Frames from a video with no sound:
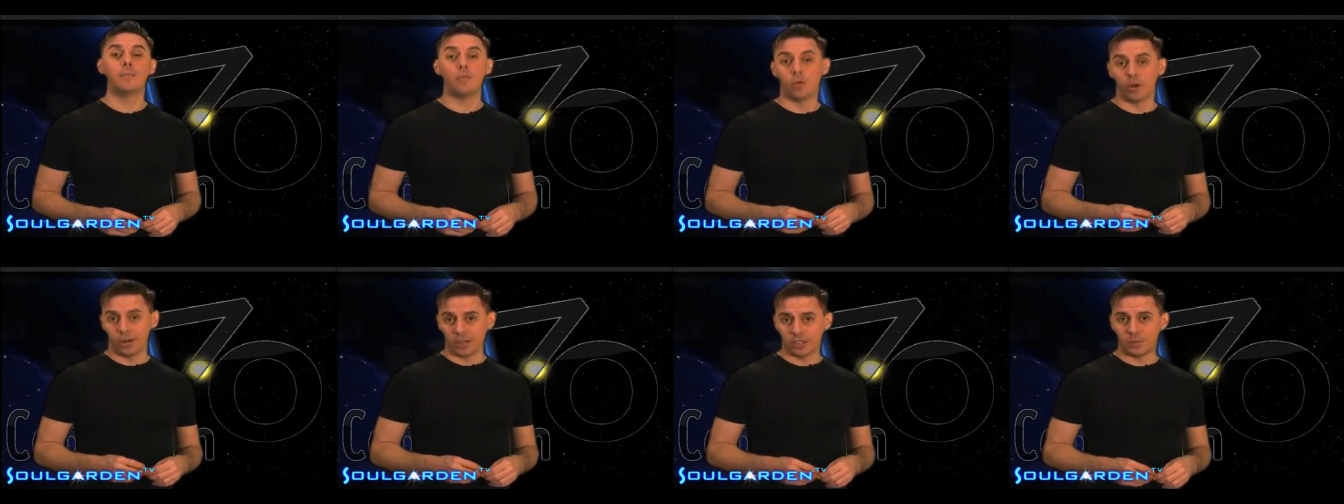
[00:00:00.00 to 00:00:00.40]

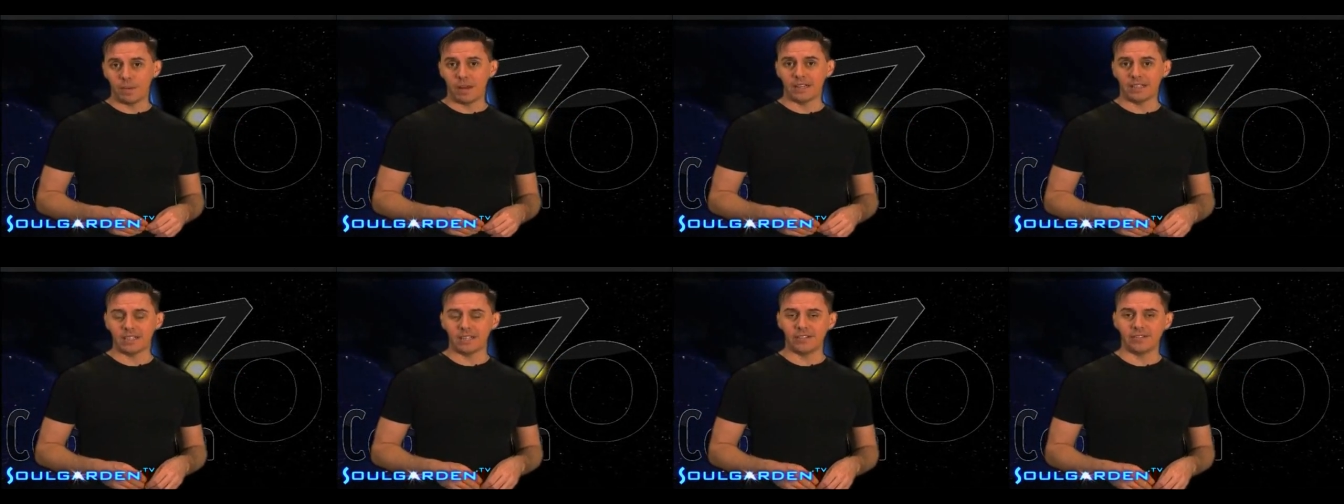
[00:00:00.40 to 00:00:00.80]
more
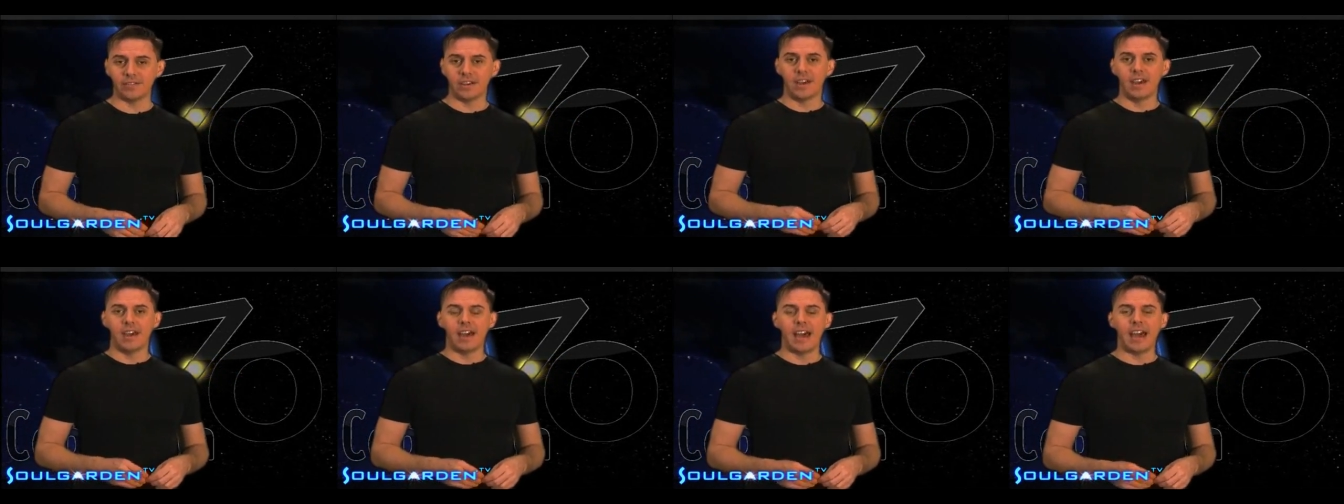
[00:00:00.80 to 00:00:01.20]
expensive.
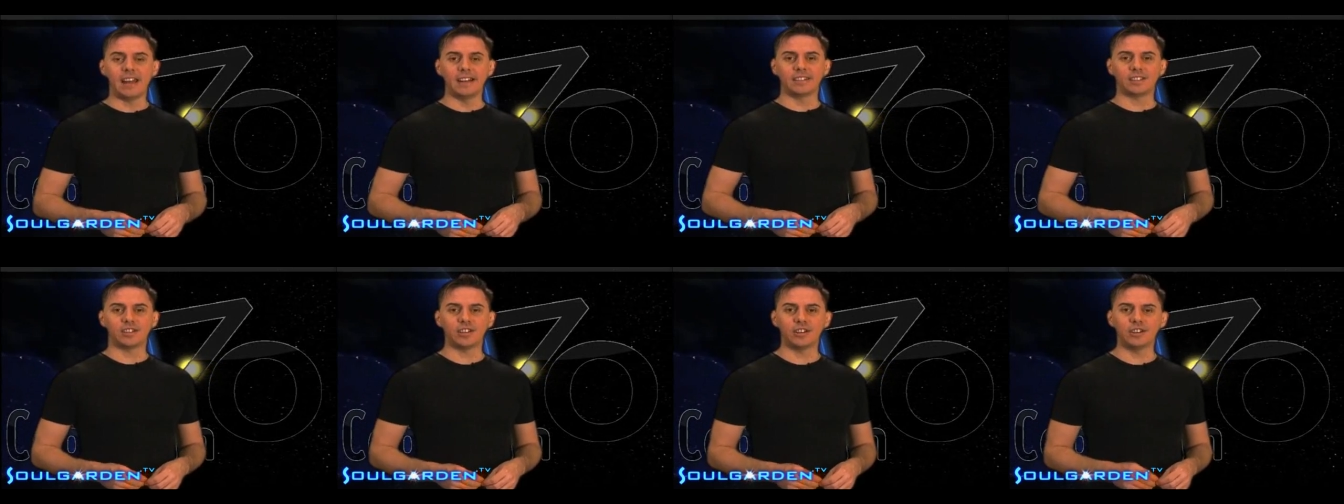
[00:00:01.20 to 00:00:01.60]

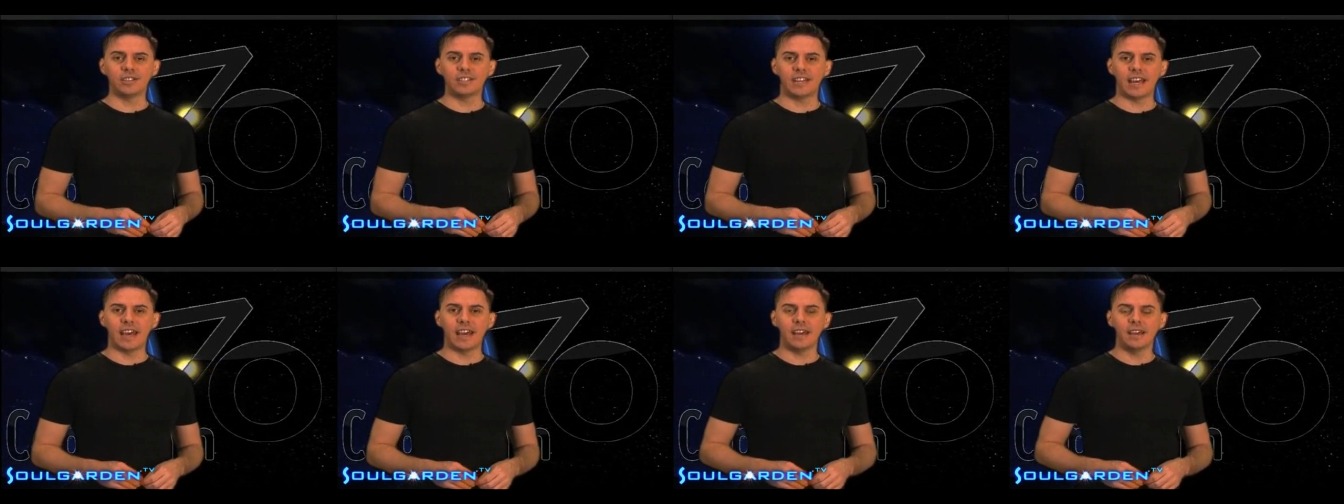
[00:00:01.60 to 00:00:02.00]
And it's
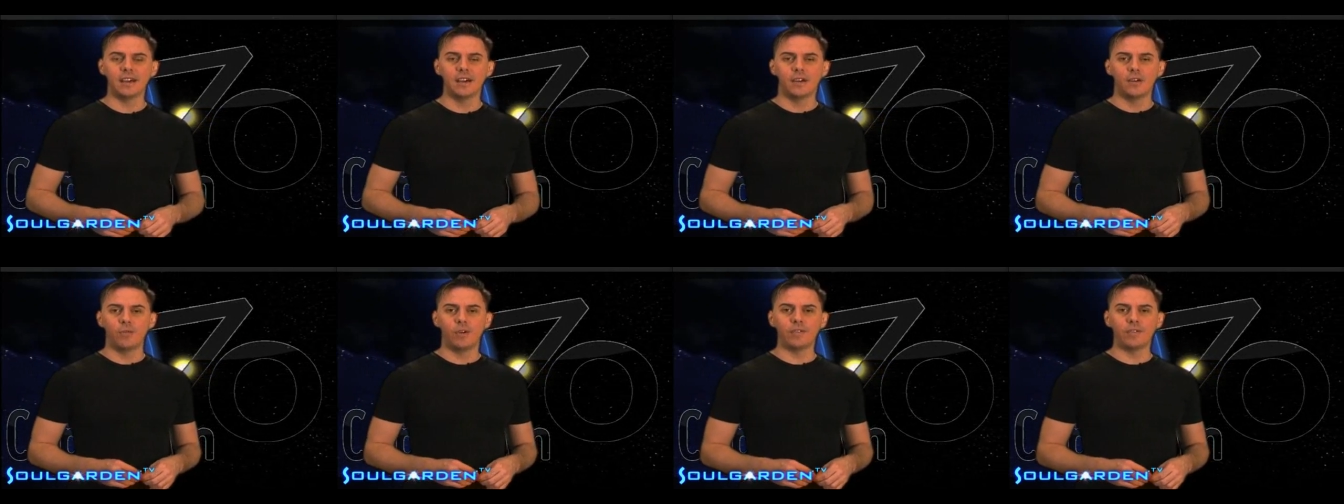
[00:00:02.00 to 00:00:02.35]
Thursday.